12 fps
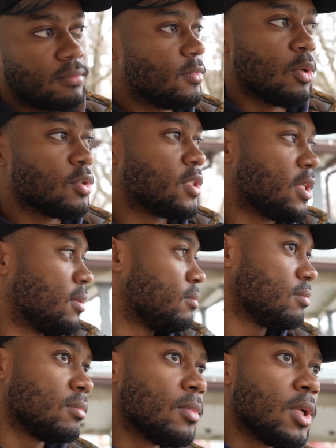don't see it.
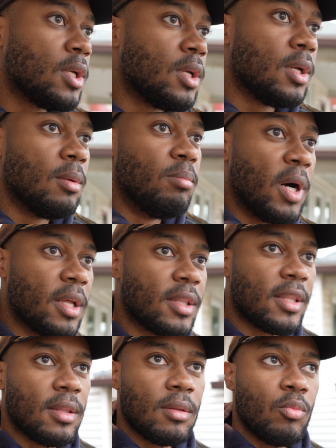But
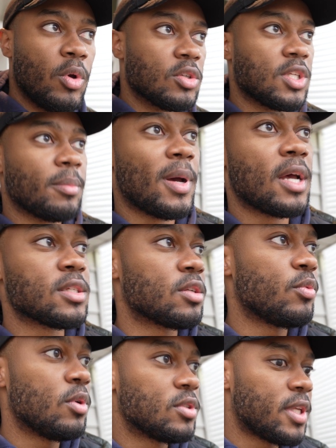we're gonna stay
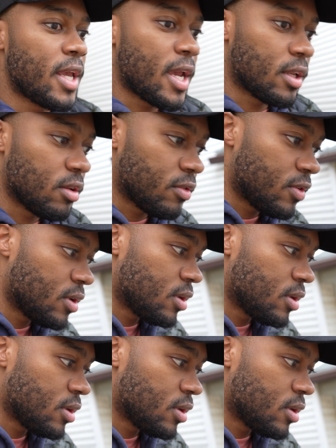positive. We're gonna stay active.